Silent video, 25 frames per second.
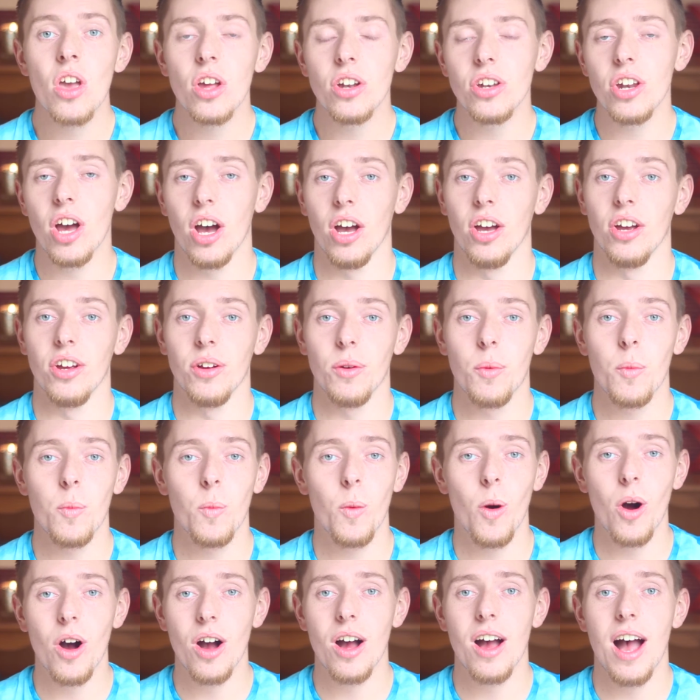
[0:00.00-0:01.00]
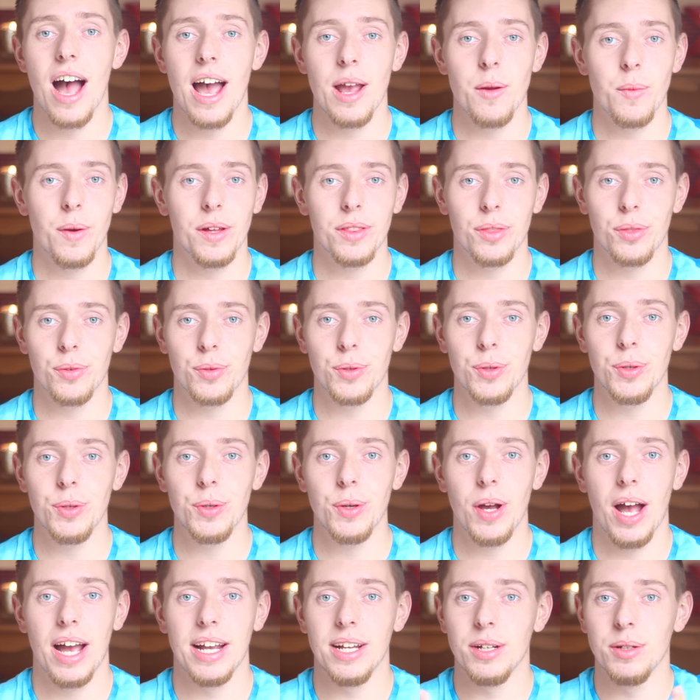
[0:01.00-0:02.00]
Now, what I went
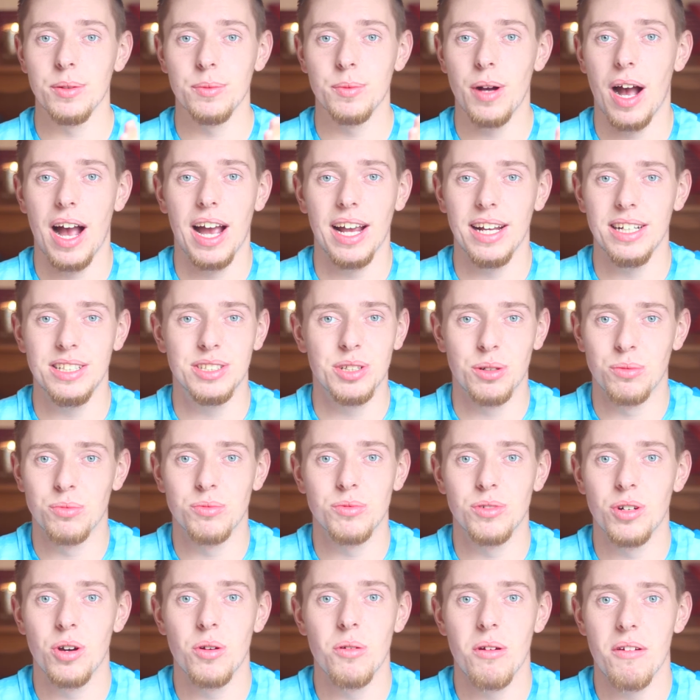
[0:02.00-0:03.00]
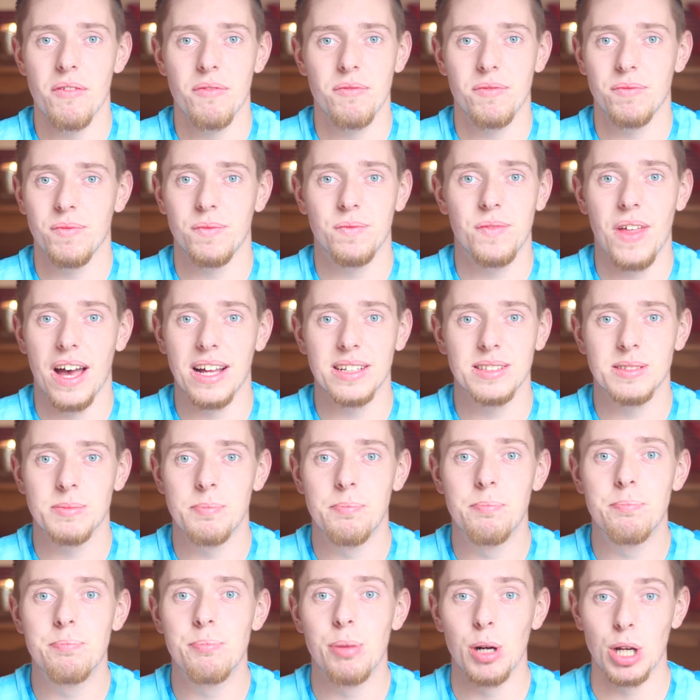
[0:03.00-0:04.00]
through, I don't know if that's
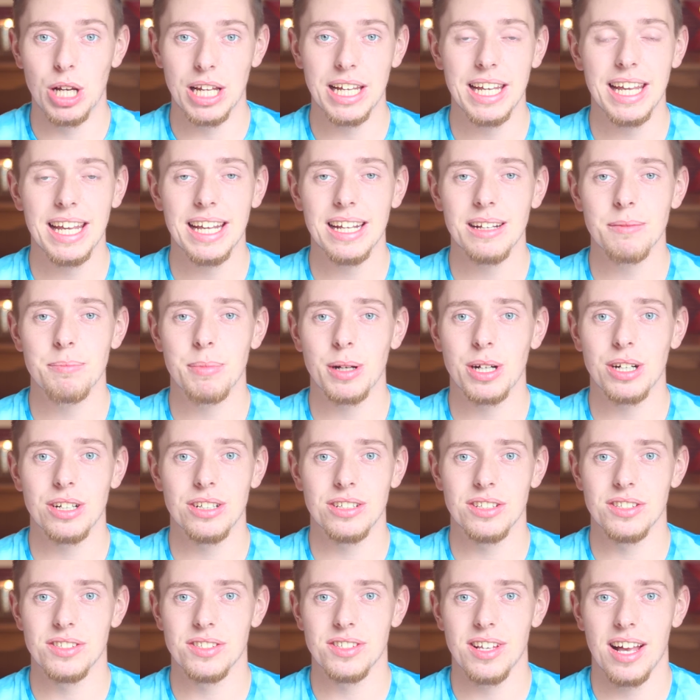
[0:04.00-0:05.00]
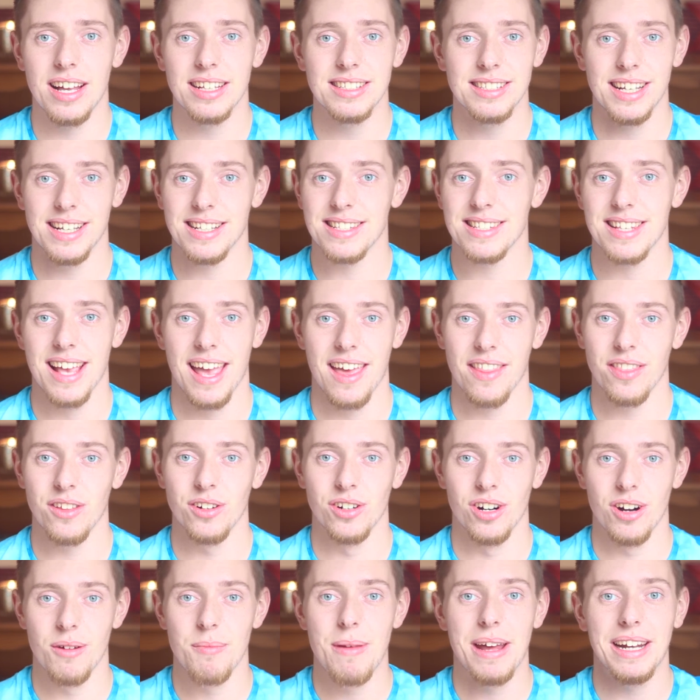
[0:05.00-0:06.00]
bullying, because as I said, there
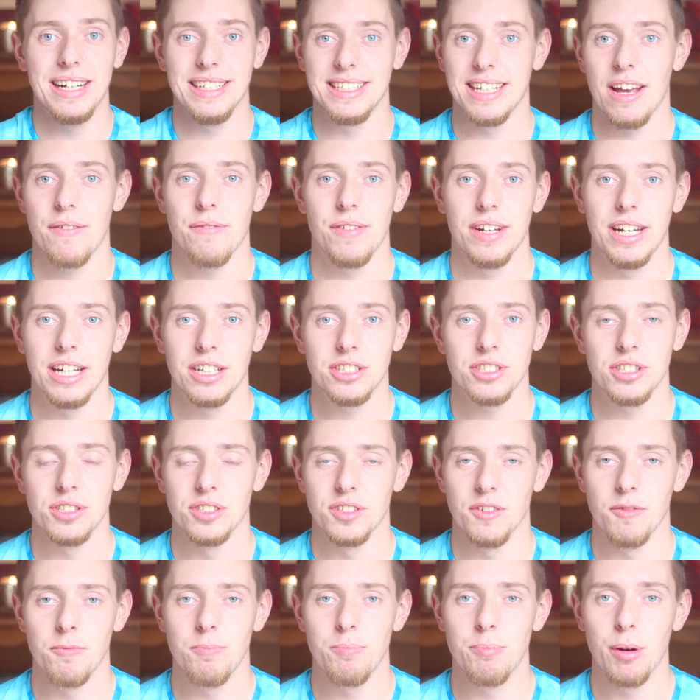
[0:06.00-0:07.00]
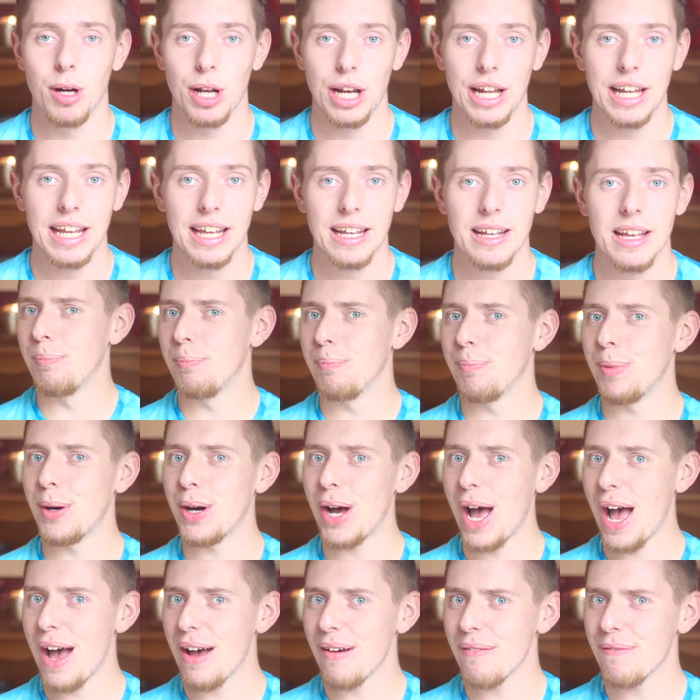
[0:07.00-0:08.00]
are many definitions of bullying,
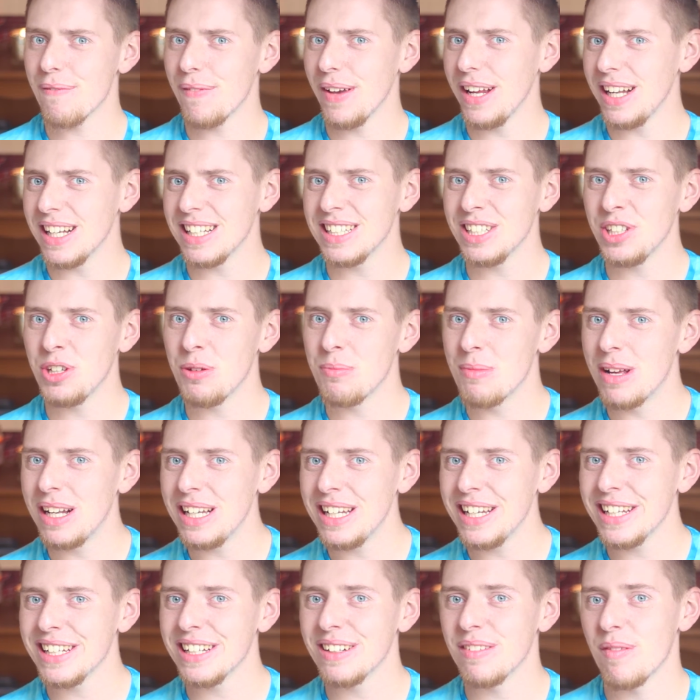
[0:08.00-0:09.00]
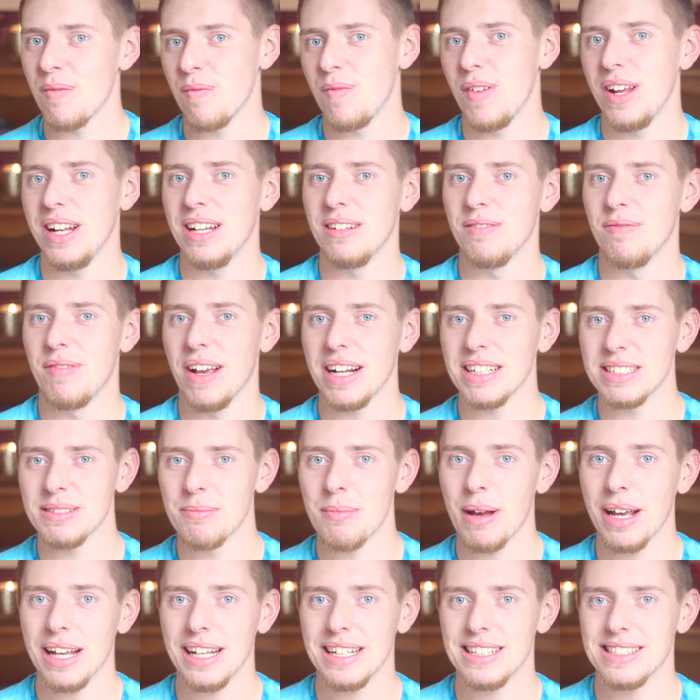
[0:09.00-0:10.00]
but feeling humiliated and feeling
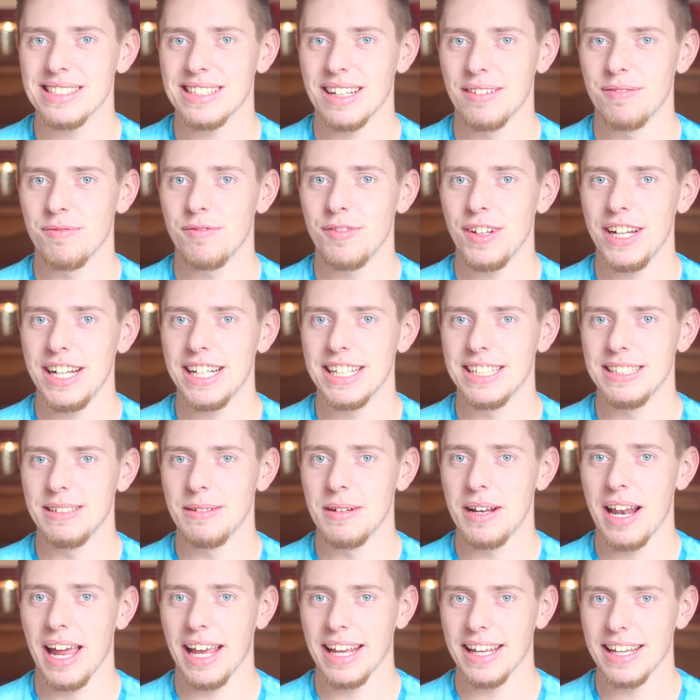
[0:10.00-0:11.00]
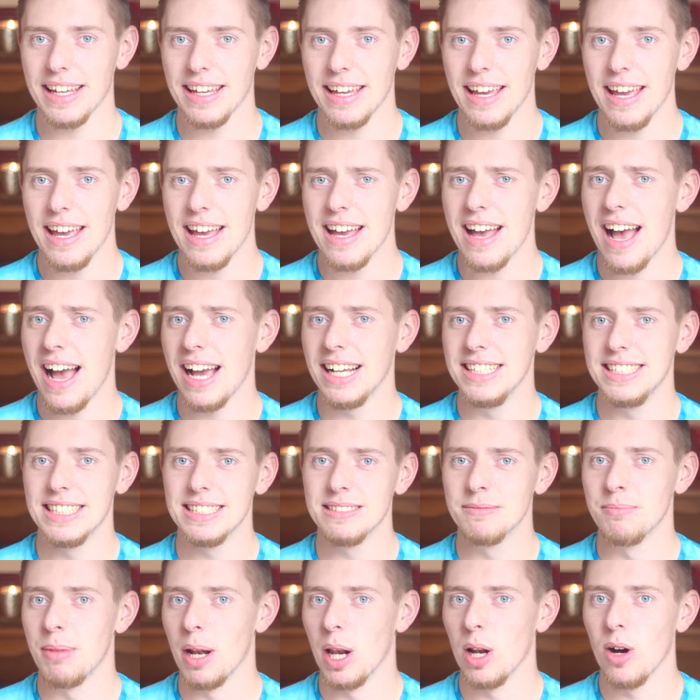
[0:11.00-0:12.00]
victimised and feeling like I
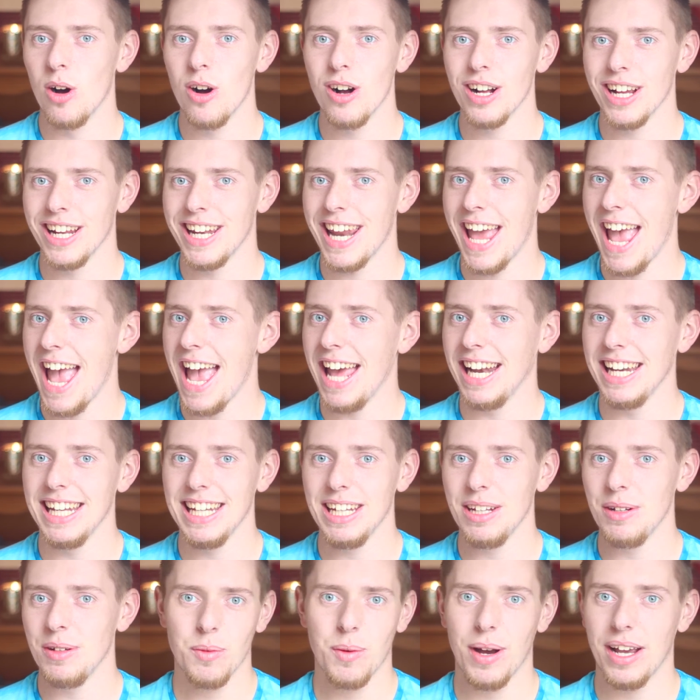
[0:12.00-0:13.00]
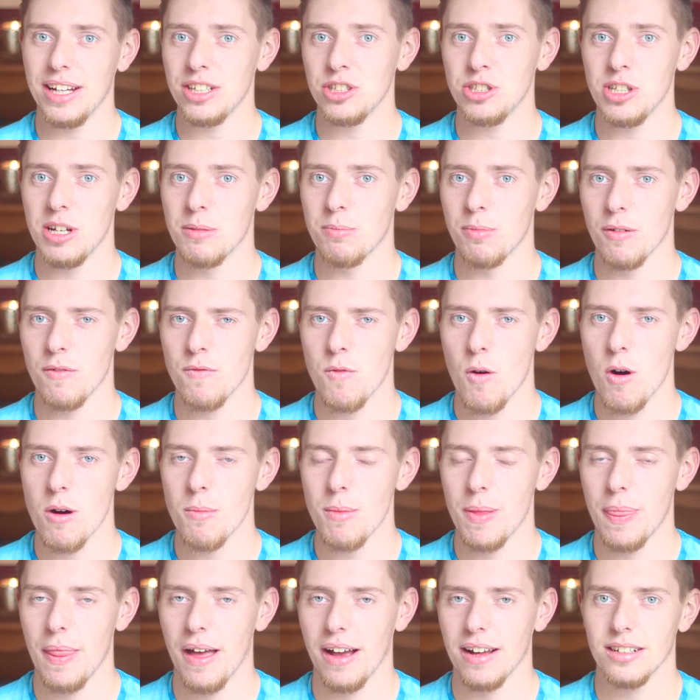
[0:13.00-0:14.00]
didn't belong in any way, shape or form
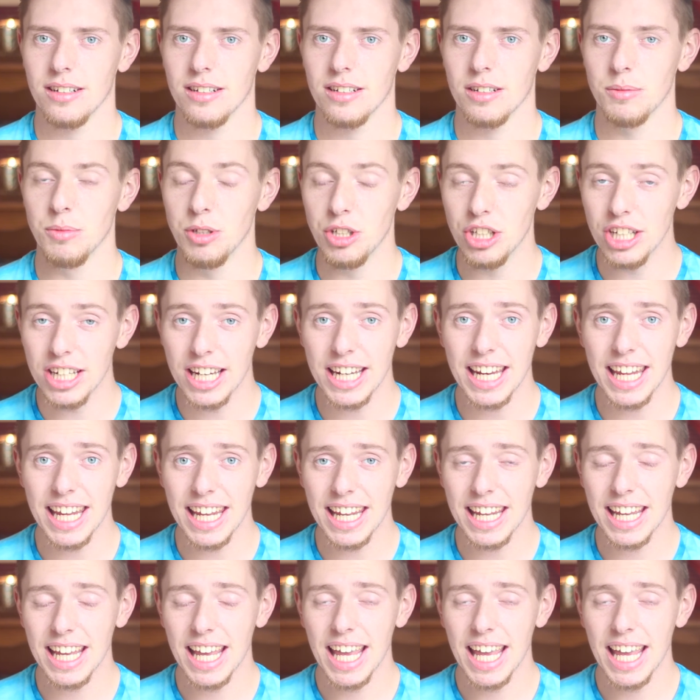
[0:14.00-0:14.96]
in that community,